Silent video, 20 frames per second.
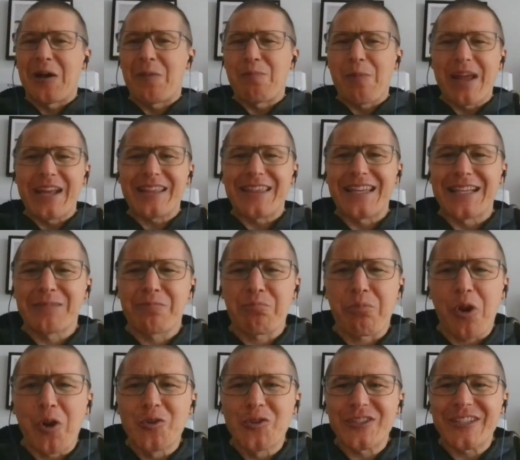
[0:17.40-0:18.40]
make this
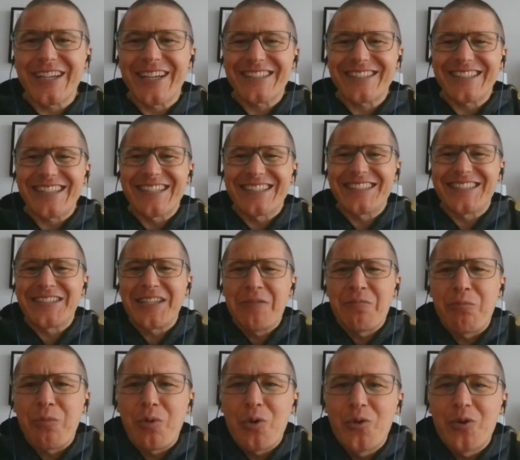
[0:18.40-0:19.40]
process as
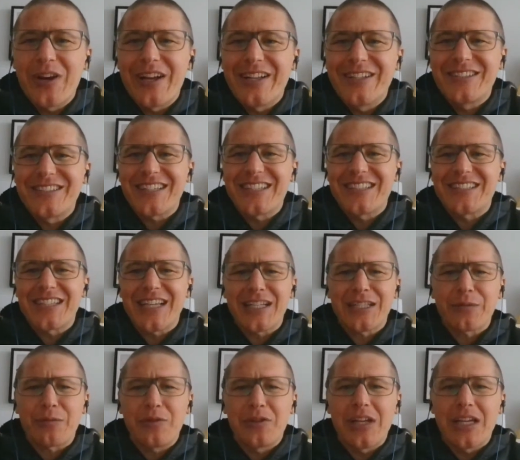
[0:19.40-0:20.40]
simple and
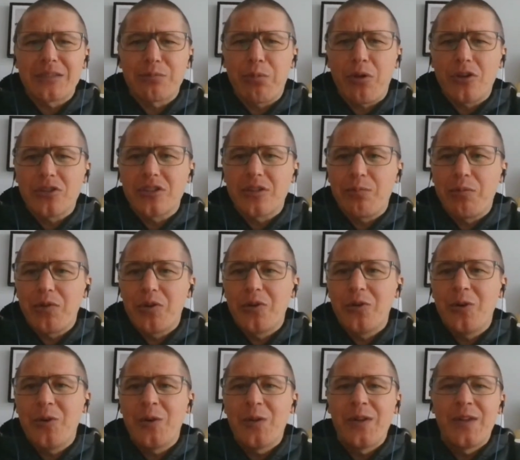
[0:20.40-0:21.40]
successful as
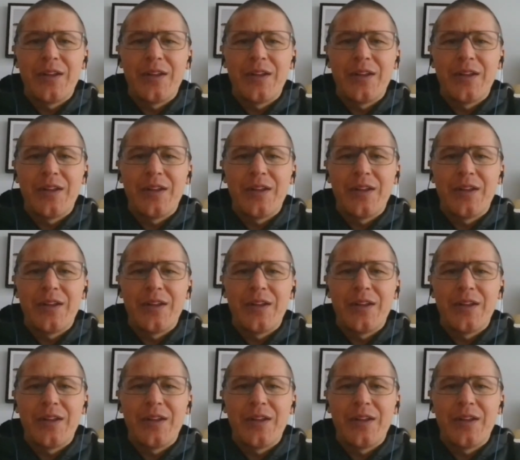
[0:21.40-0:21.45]
possible